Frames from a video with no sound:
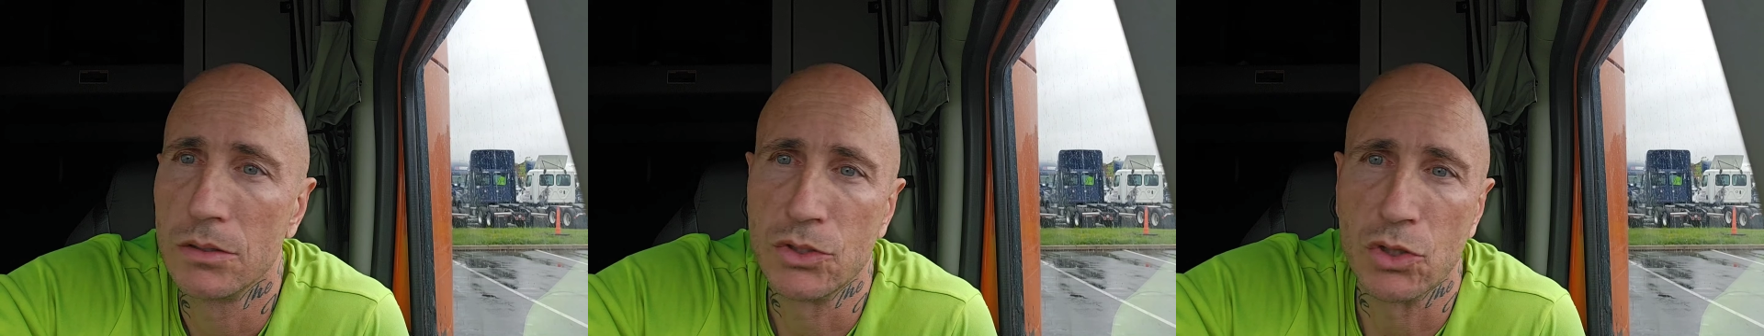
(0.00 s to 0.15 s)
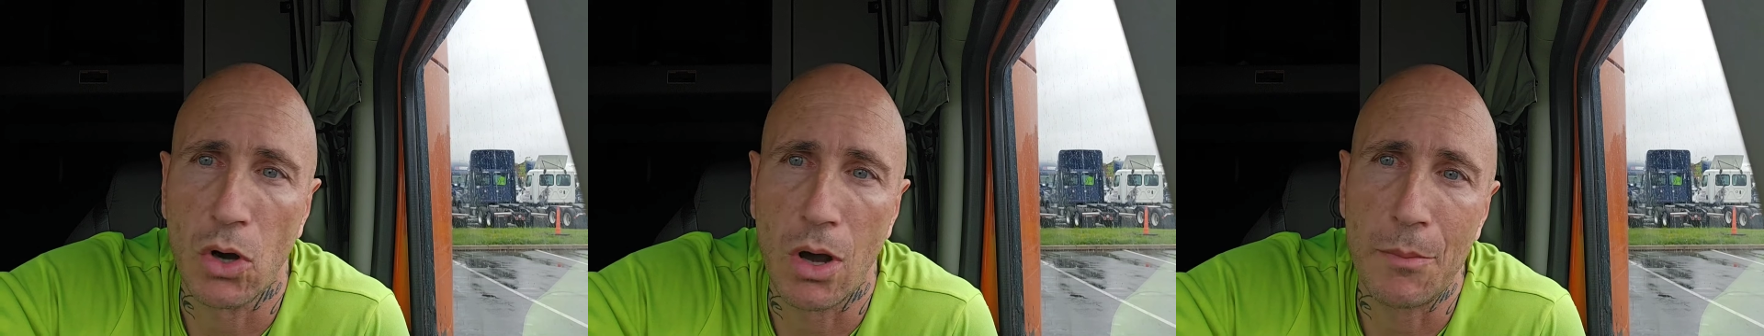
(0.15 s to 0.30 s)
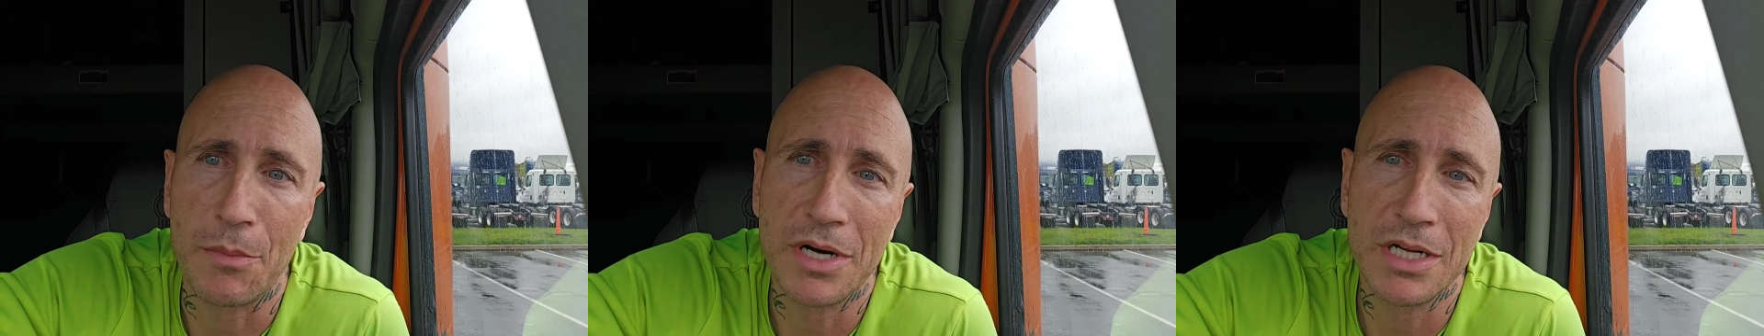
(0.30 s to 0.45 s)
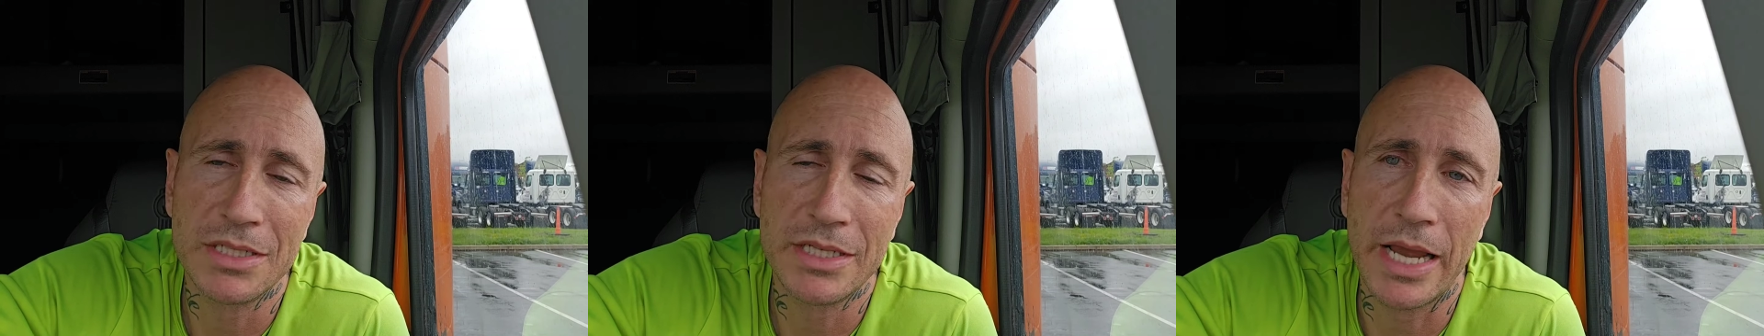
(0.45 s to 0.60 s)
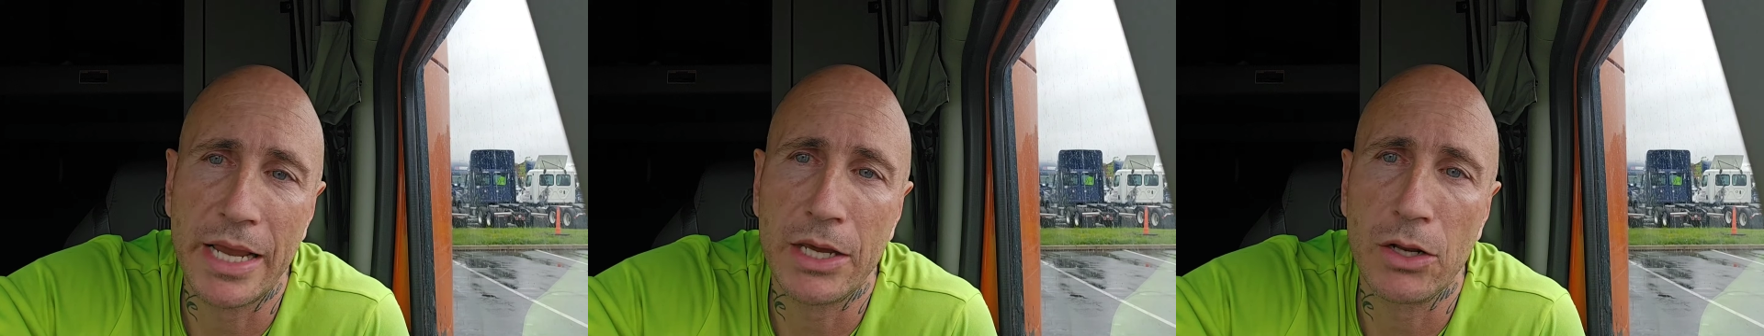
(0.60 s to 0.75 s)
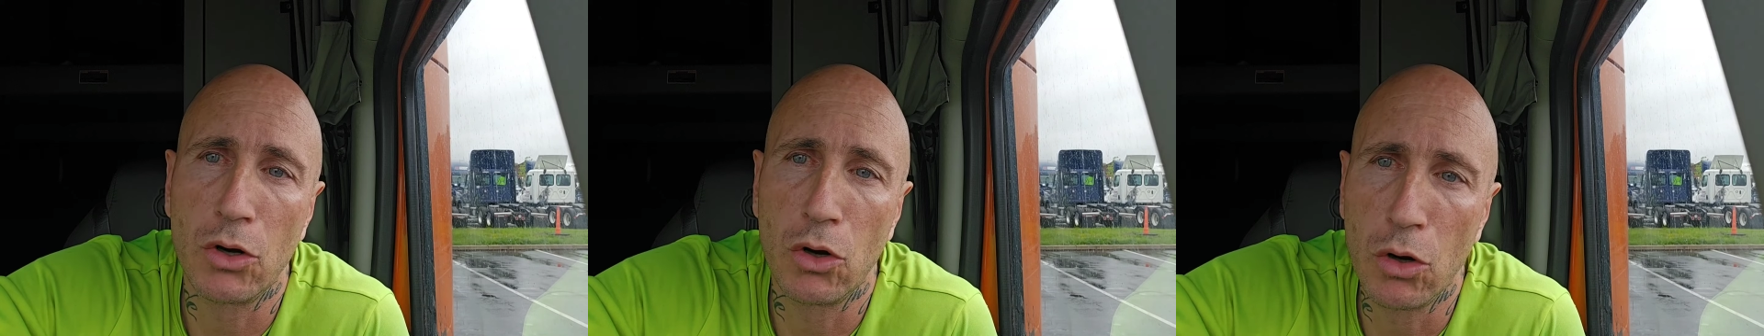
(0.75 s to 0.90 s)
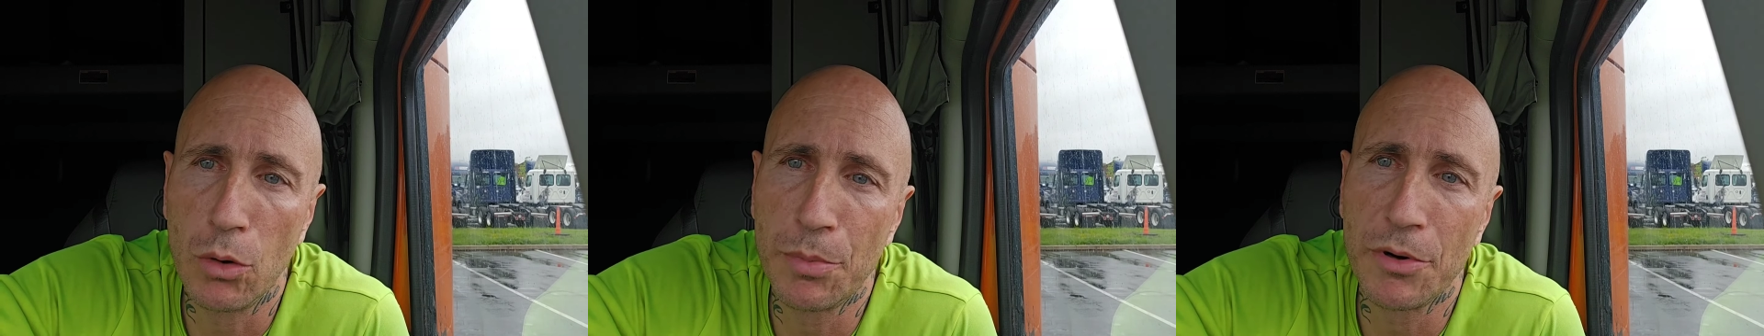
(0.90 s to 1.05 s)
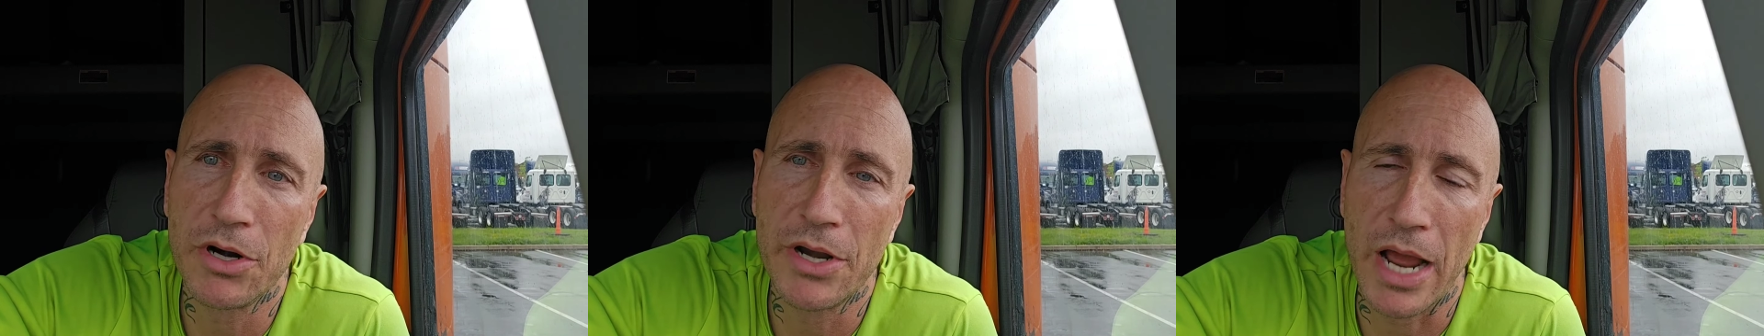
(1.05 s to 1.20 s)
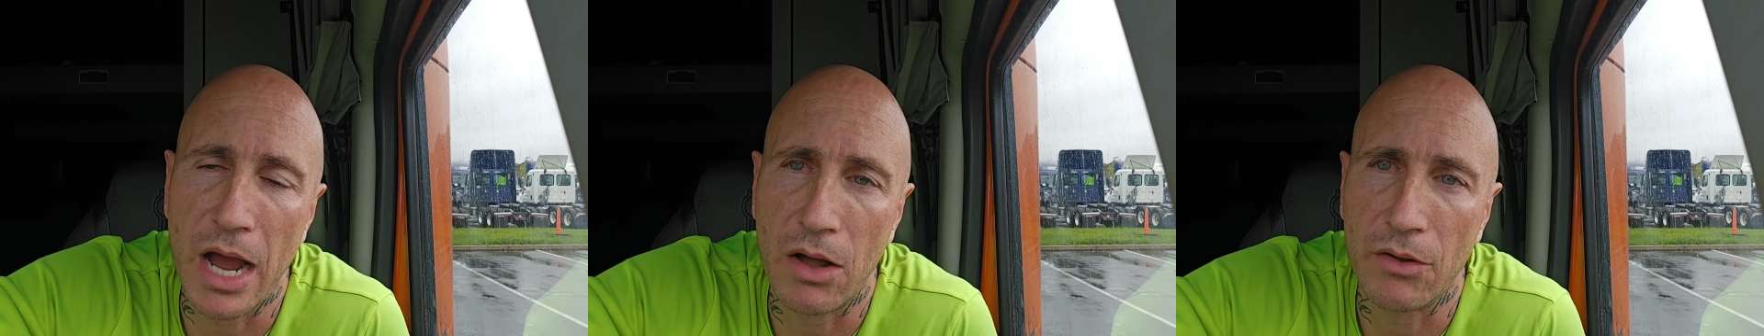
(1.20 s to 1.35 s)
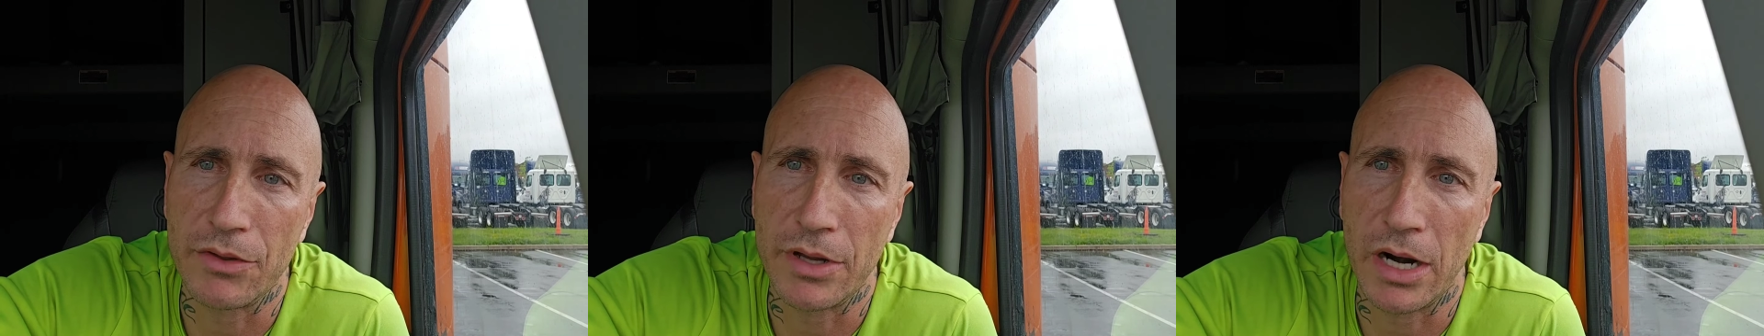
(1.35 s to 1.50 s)
So I'm gonna take an Uber
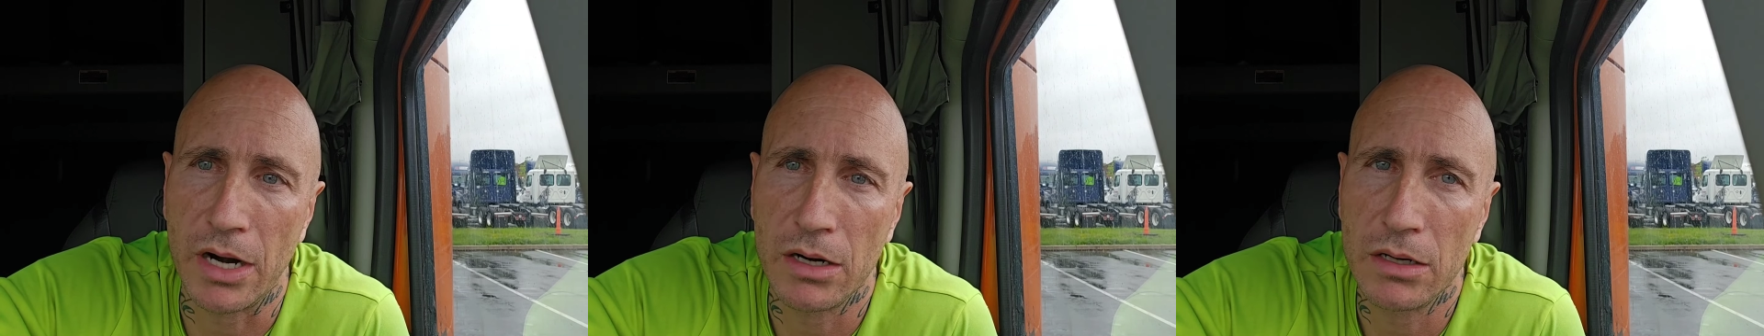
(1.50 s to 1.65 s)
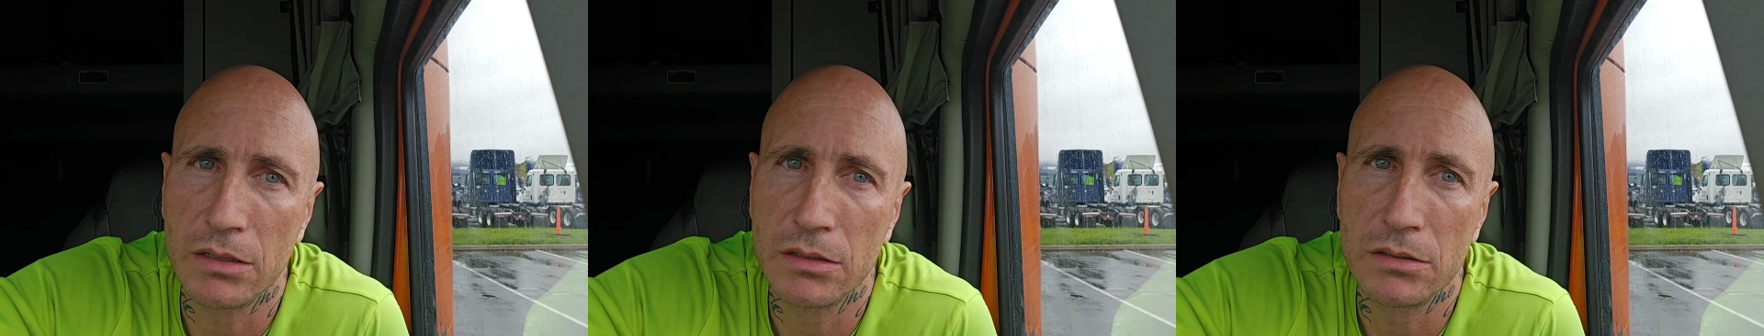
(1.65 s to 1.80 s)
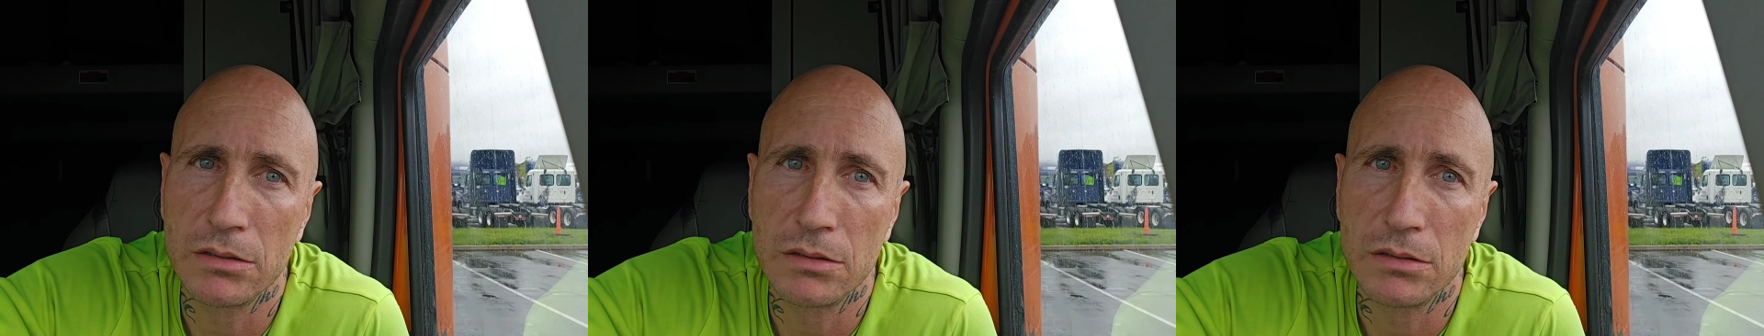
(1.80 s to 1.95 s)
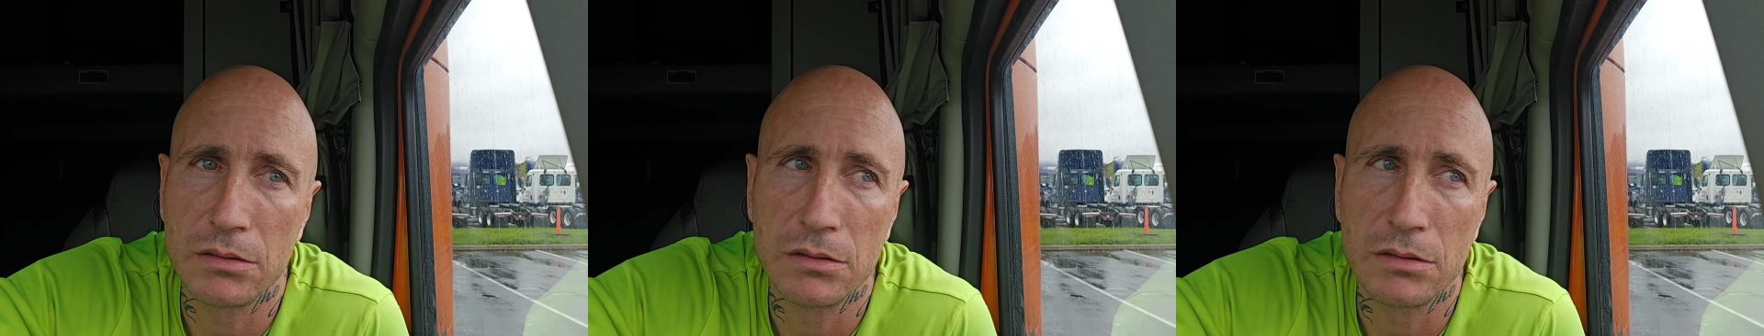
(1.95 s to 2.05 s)
down there